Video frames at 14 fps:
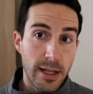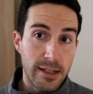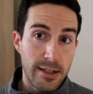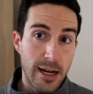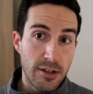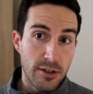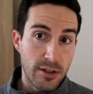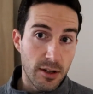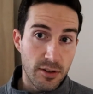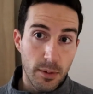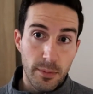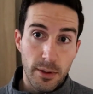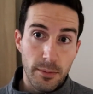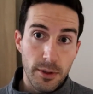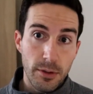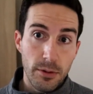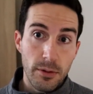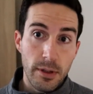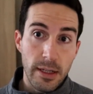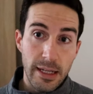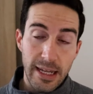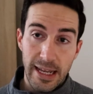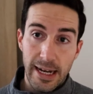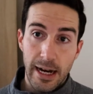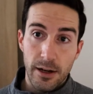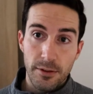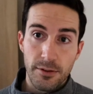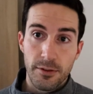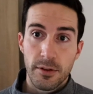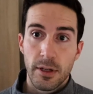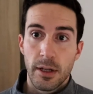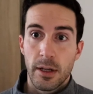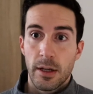that's actually not something we do in-house.